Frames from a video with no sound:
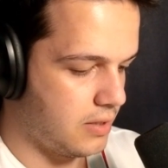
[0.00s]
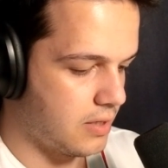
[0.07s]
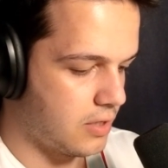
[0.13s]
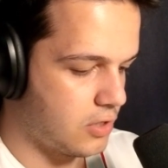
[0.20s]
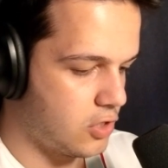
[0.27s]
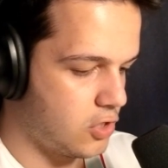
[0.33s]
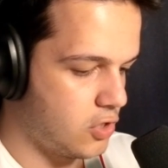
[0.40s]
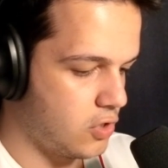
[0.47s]

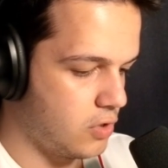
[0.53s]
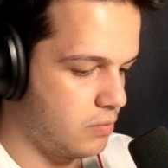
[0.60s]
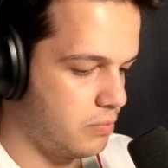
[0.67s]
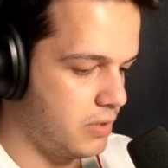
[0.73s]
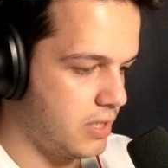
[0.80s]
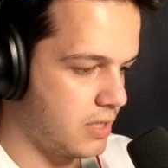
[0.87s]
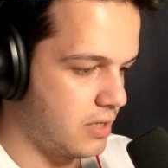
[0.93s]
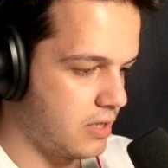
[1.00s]
should
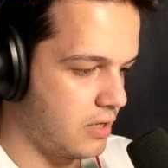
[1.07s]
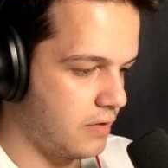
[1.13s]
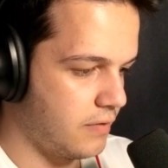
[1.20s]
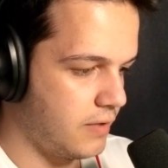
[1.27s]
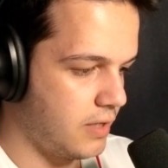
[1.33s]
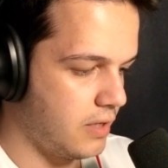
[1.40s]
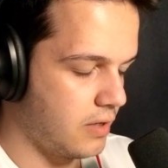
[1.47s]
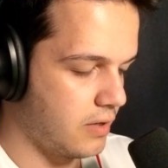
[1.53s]
be enough
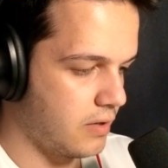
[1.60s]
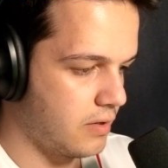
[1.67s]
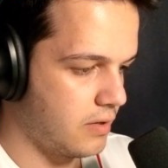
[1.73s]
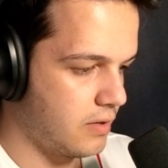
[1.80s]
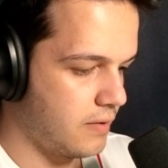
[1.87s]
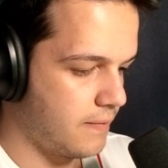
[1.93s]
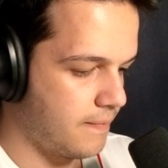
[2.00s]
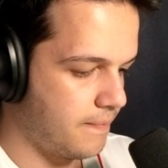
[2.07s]
here
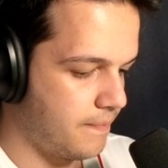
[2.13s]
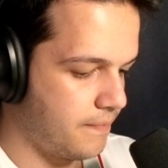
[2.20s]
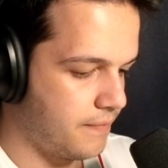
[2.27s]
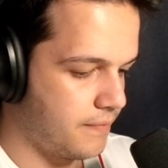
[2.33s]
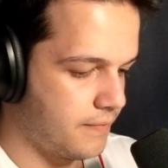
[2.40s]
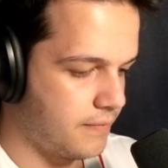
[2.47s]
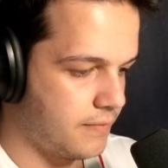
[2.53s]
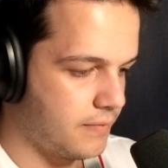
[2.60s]

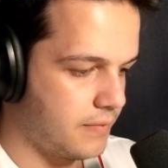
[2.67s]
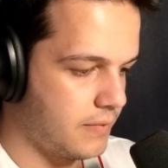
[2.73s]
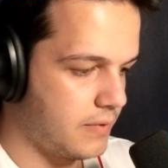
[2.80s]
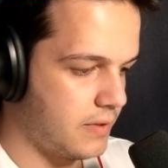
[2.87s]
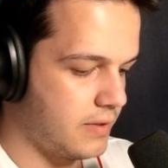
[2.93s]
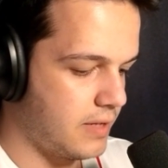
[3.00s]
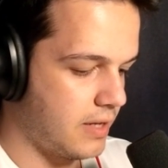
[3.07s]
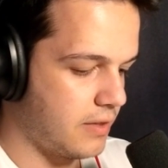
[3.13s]
to
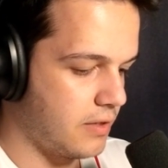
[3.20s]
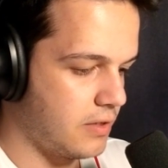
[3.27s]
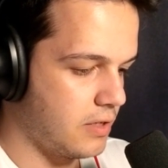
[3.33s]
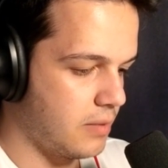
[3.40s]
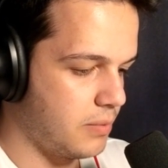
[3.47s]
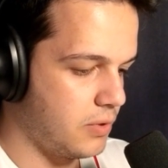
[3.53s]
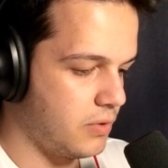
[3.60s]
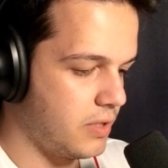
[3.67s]
take the
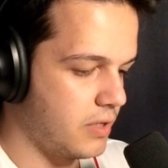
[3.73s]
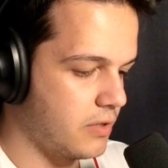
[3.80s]
W here.